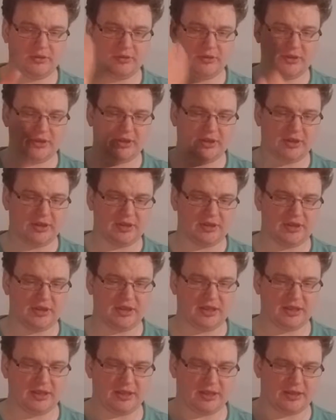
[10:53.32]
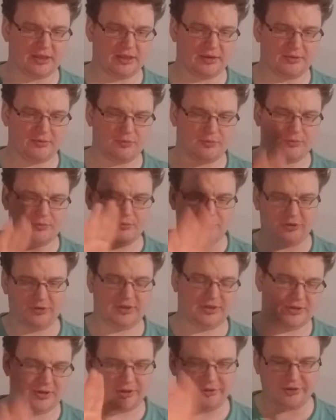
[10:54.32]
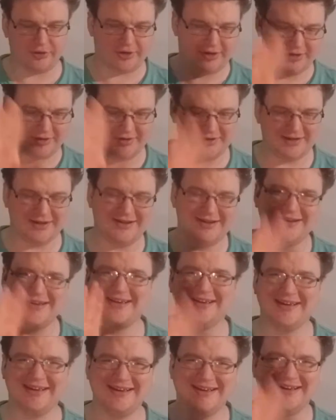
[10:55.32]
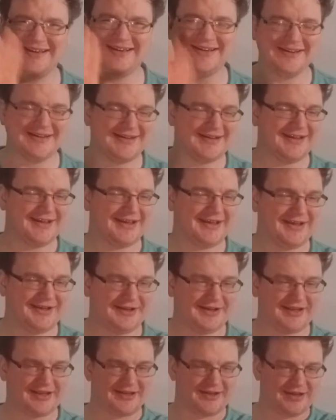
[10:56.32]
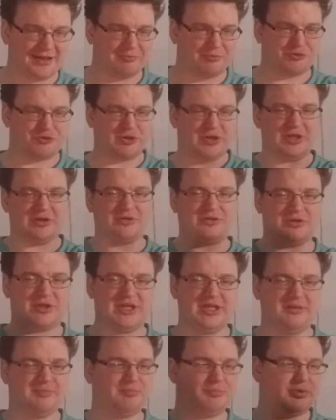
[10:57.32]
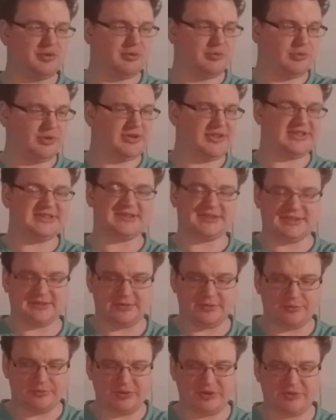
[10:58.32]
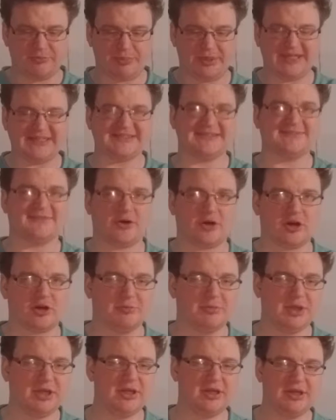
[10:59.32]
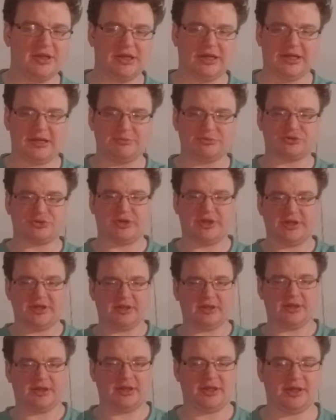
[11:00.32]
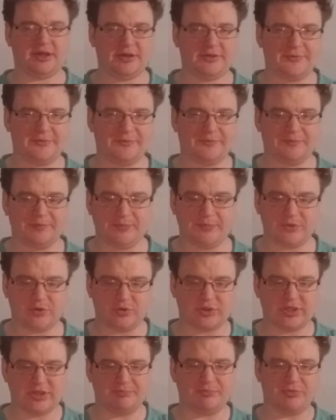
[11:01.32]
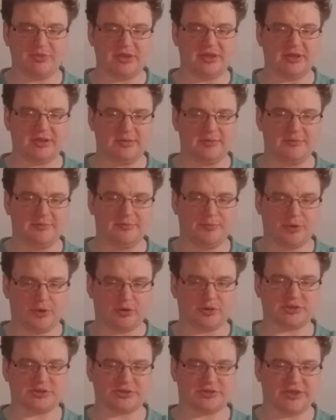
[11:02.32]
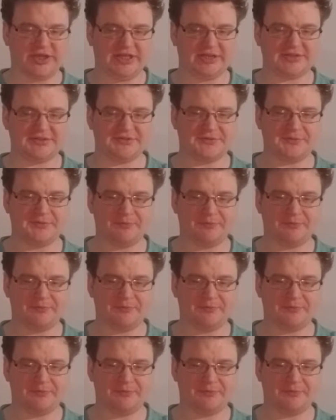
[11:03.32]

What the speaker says: the other end. And again, I'm trying to keep with the passive arm. I'm trying to keep the bar straight